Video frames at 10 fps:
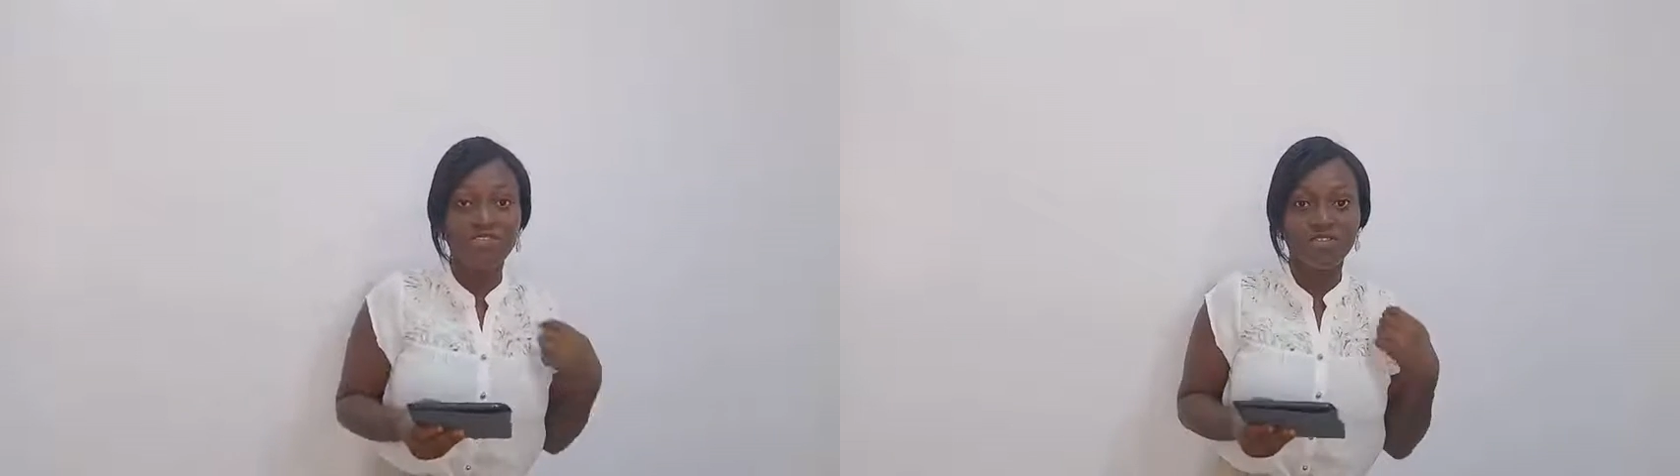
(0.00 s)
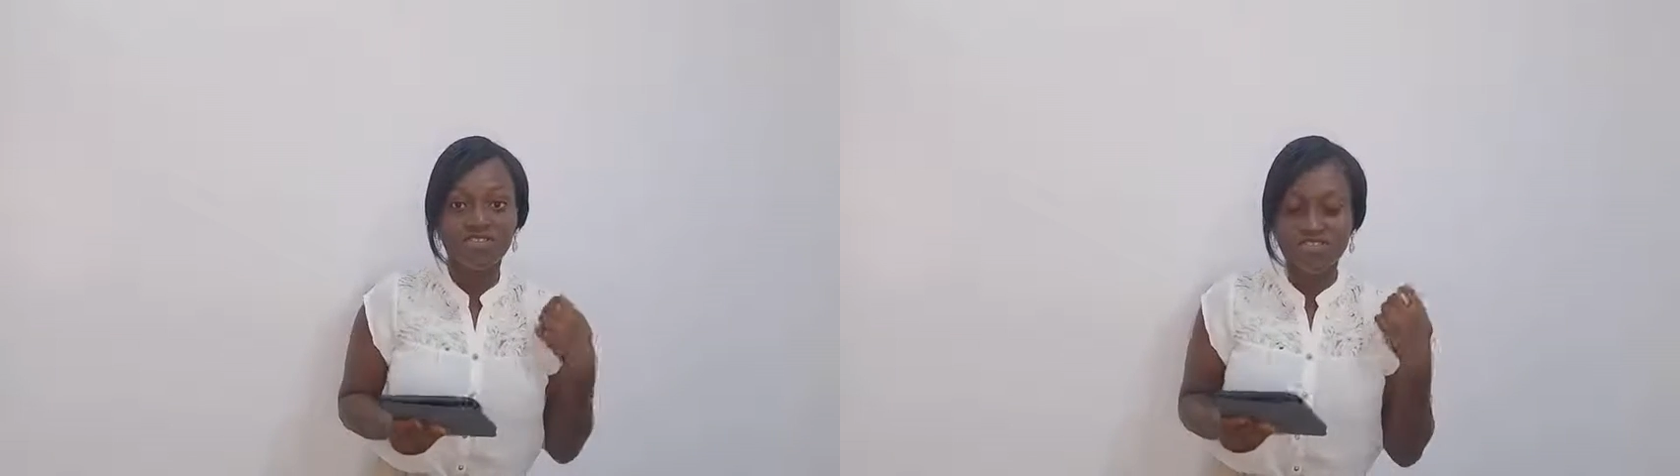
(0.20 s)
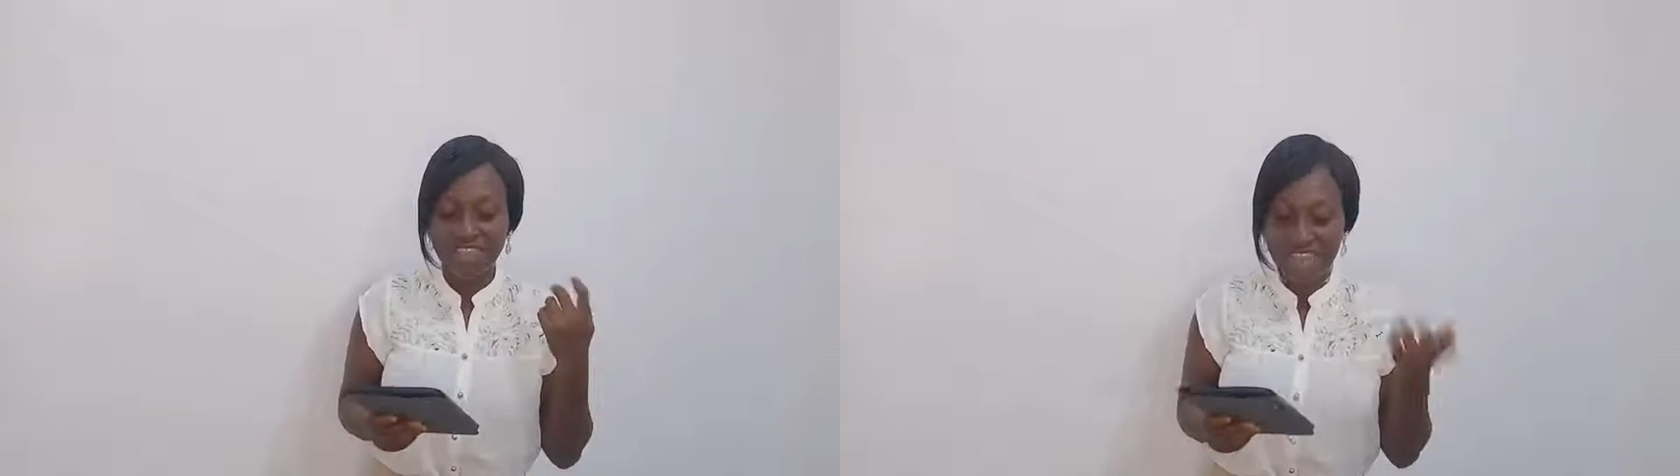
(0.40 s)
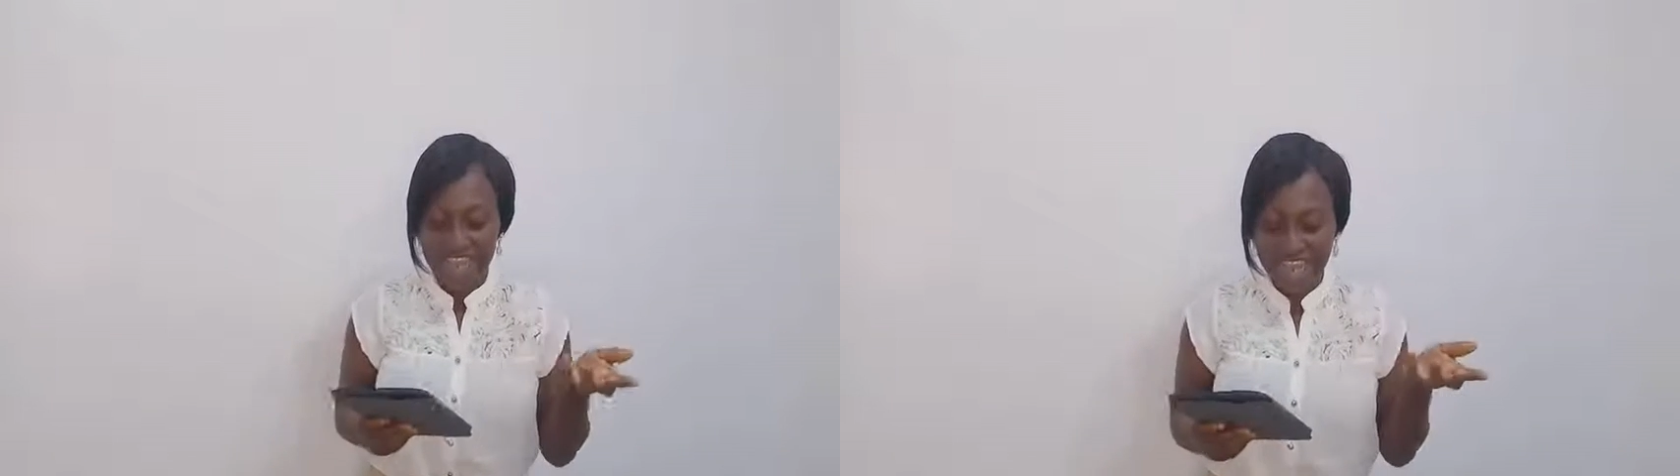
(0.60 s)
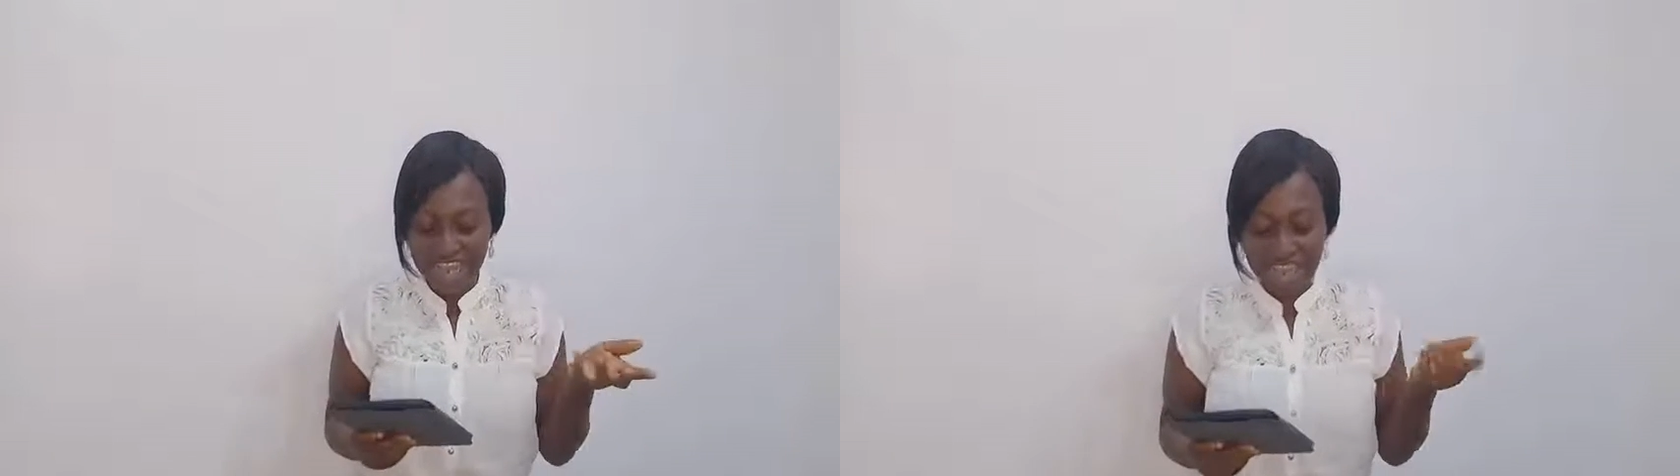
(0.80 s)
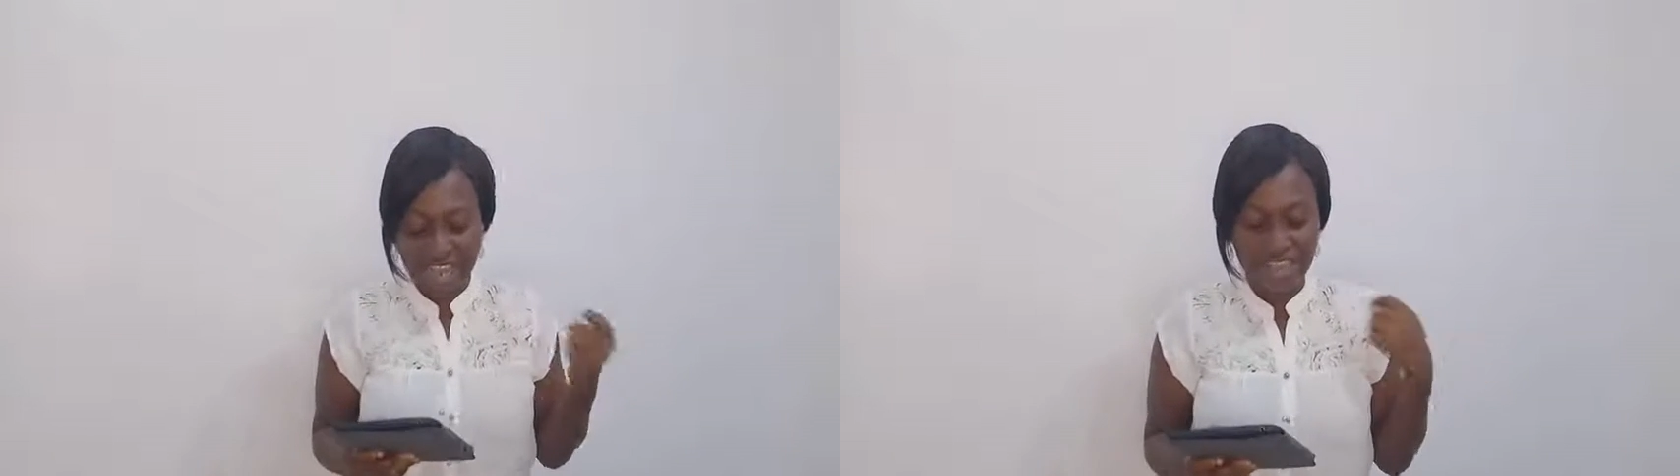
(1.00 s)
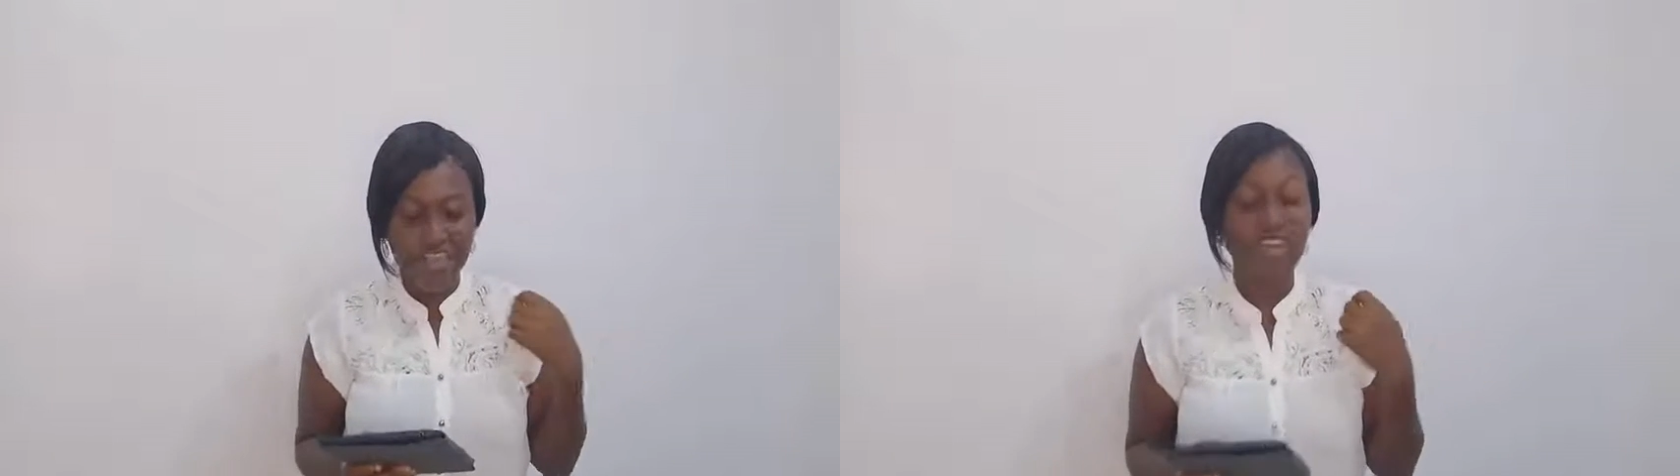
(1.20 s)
social sciences,